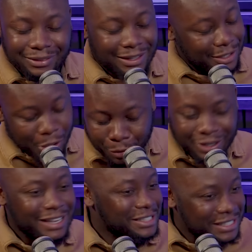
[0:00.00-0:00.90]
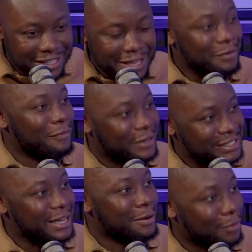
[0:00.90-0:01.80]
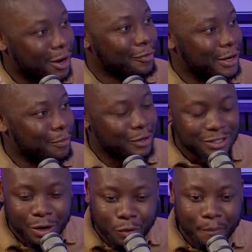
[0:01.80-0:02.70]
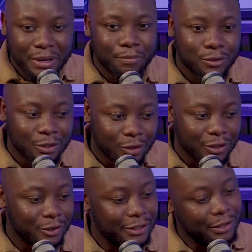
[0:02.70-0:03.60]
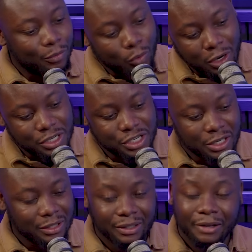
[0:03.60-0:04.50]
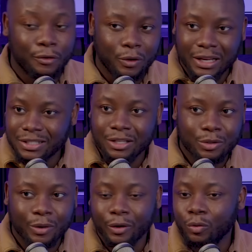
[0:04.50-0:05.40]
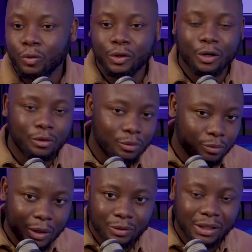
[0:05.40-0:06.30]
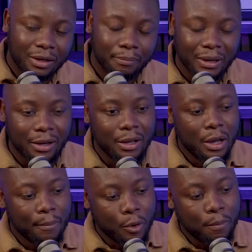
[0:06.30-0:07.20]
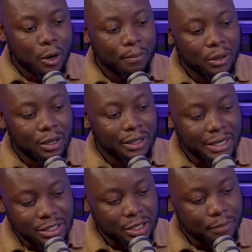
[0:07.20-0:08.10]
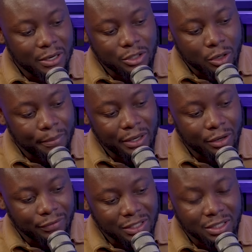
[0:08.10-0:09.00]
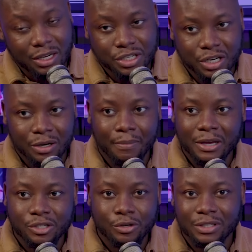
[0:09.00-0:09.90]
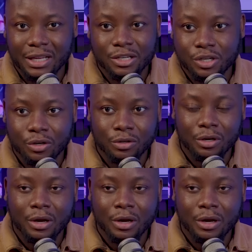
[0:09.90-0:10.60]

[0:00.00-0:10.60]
you know what? Let's just leave it for the second part, Rio, because I want people to log on and watch. And if you're listening to it on audio, well done. But Paul Pogba, he's going to be the topic of discussion. Make sure you stay tuned,